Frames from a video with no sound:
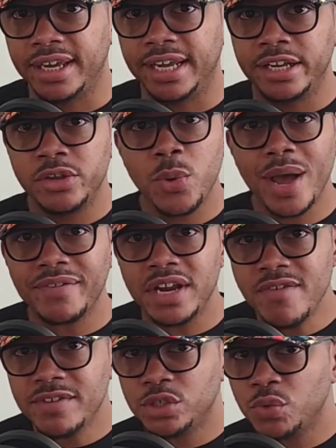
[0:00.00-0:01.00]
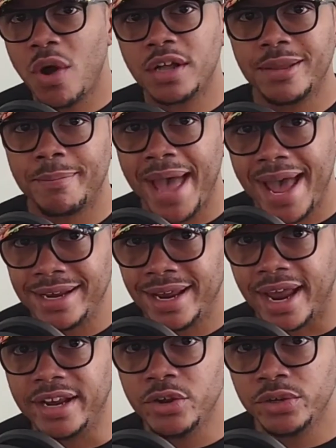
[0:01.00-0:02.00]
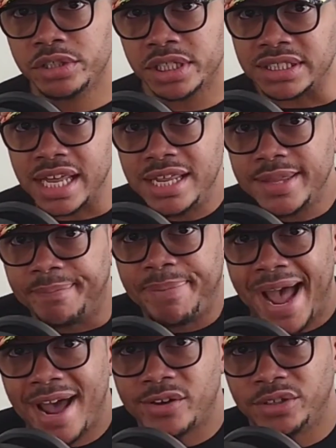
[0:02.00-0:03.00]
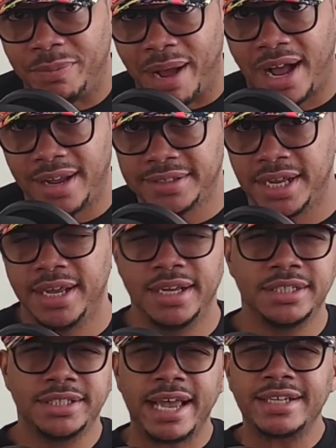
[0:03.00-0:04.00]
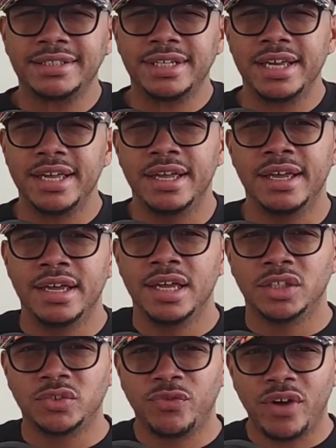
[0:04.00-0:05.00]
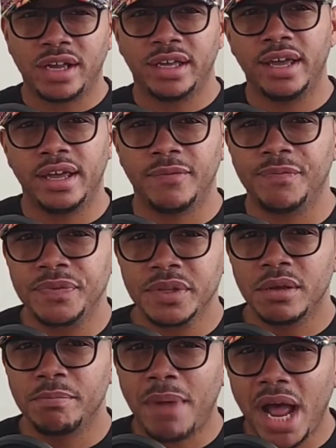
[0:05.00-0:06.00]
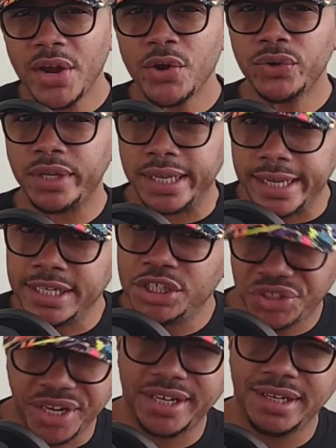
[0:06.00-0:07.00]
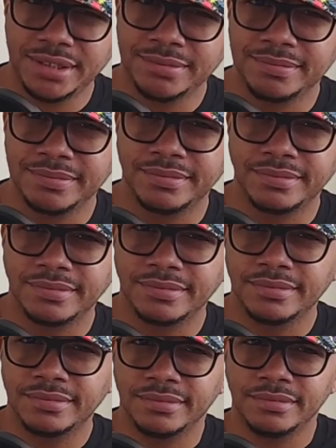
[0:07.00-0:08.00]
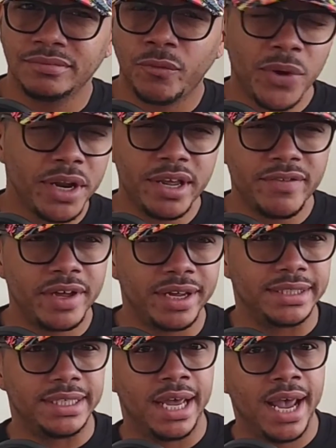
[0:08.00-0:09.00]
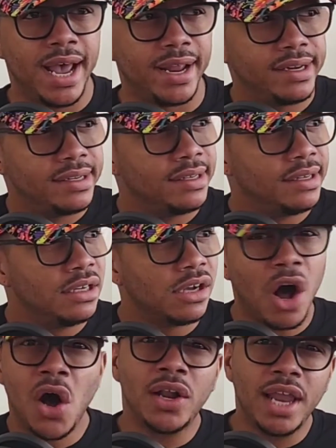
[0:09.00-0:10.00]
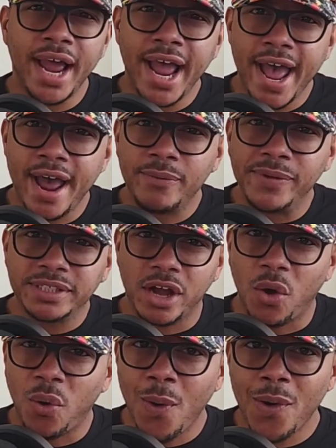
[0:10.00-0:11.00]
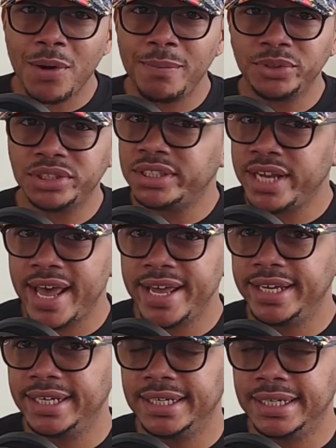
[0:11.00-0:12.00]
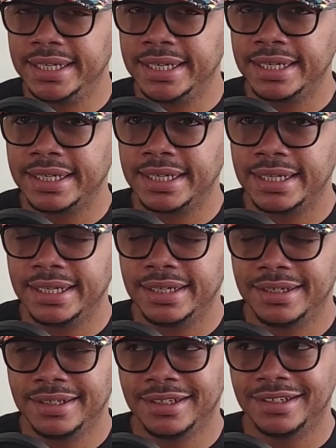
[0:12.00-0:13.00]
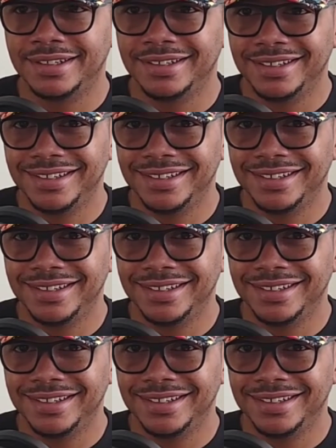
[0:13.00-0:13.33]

you haven't even swung the bat yet. You're just in the batter's box. Sexting is fucking minor league shit. We didn't even get to that. All I had was a horrible steak and